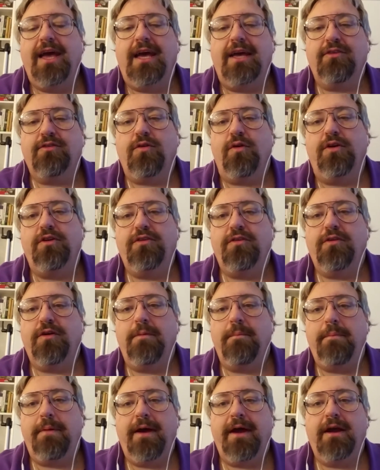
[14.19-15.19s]
It's going to
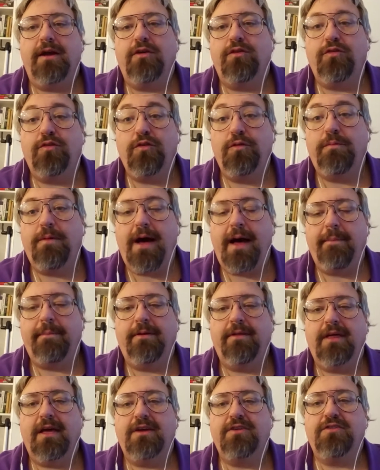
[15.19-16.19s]
compare two
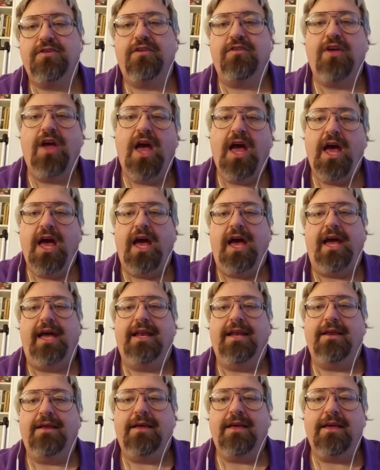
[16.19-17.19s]
populations
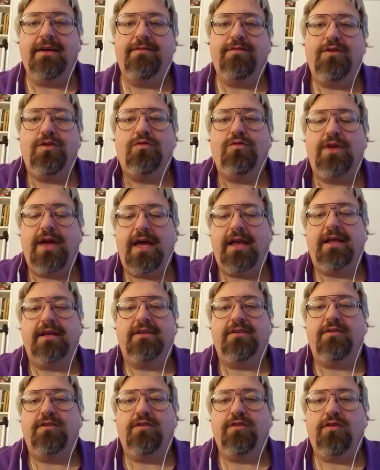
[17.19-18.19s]
and give you data
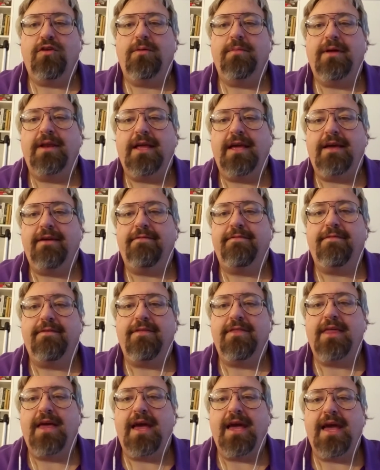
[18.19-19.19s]
to determine if
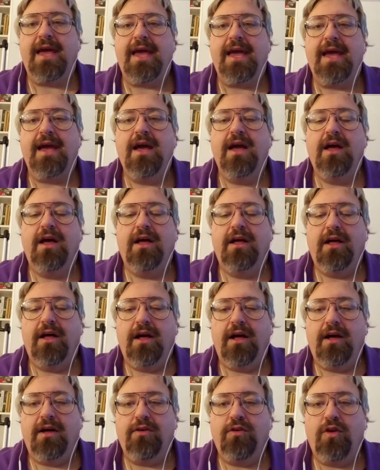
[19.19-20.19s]
the
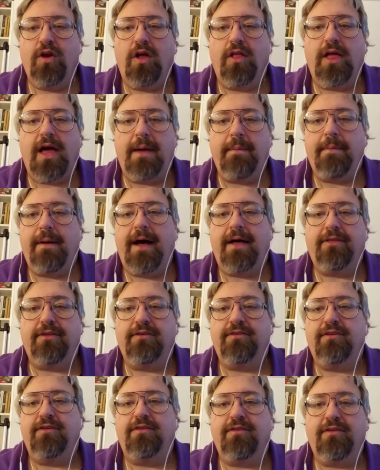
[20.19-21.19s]
null
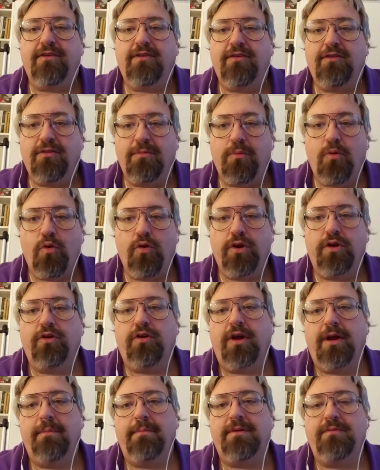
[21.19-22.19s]
hypothesis is supported or
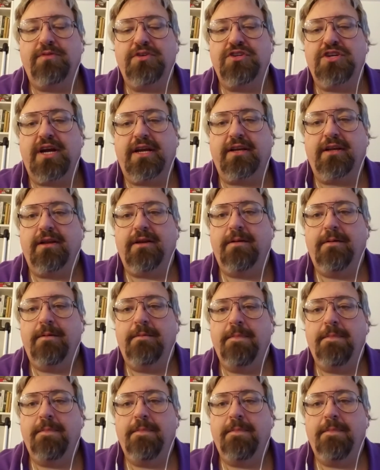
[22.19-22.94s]
can be rejected.